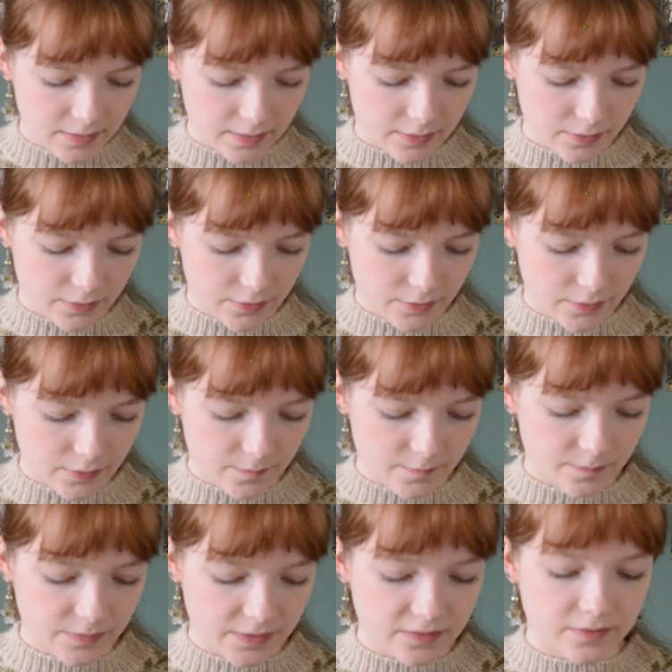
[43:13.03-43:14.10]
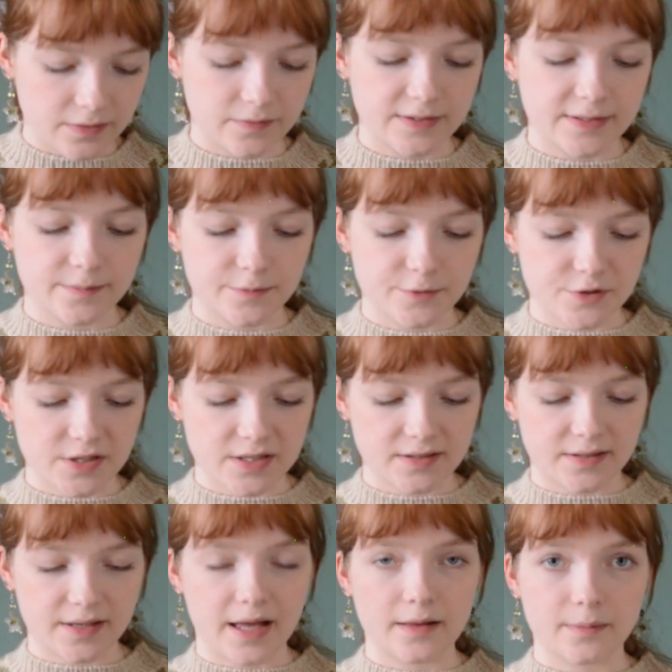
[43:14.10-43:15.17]

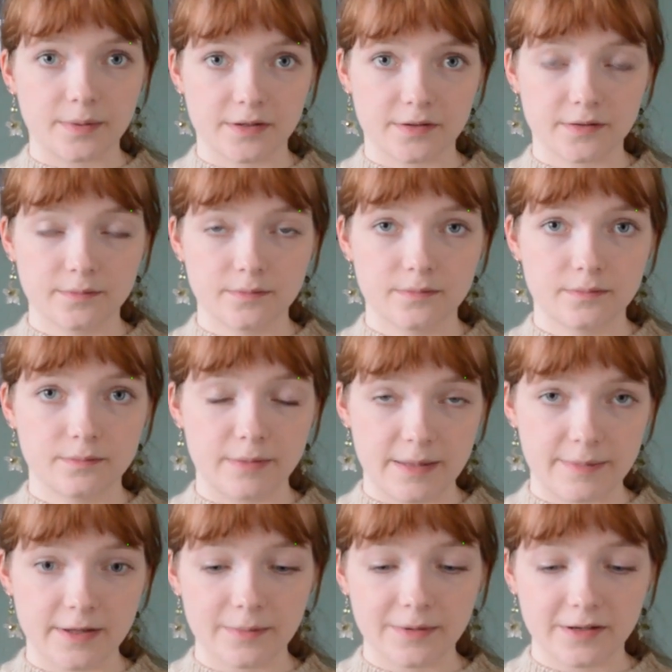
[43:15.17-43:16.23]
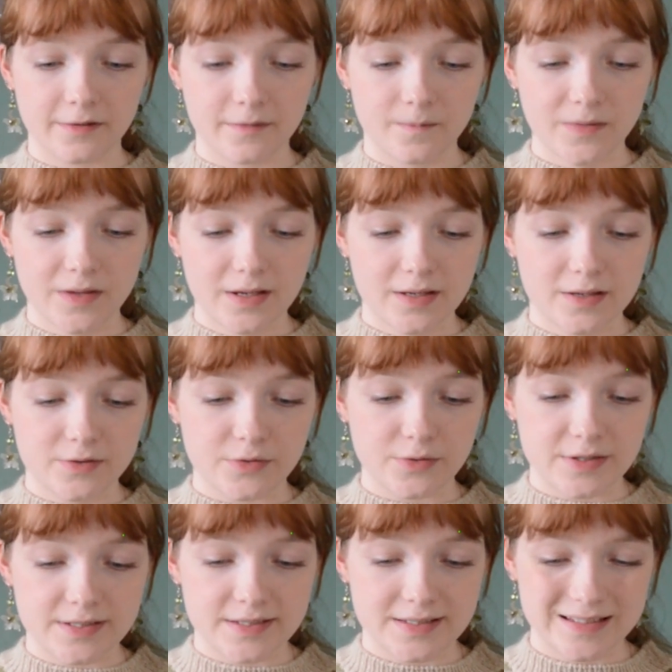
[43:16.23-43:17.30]
50% alpaca, baby alpaca. So
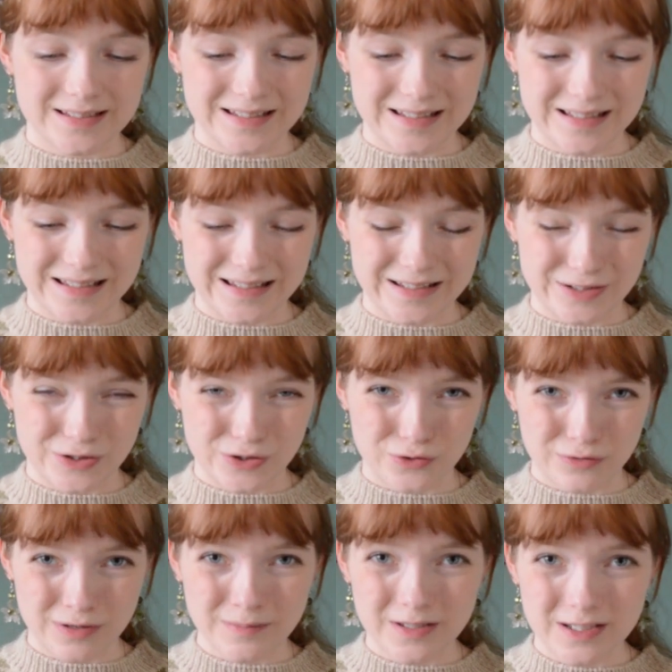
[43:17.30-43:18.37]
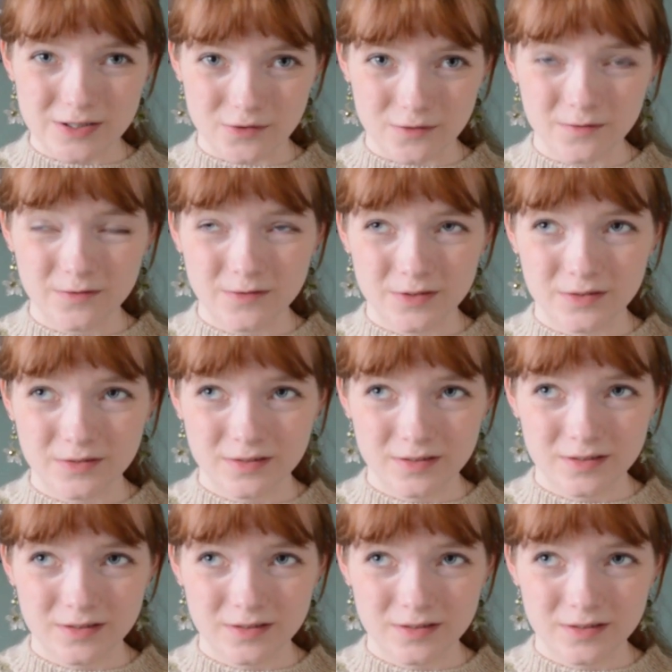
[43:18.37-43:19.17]
it's extremely soft.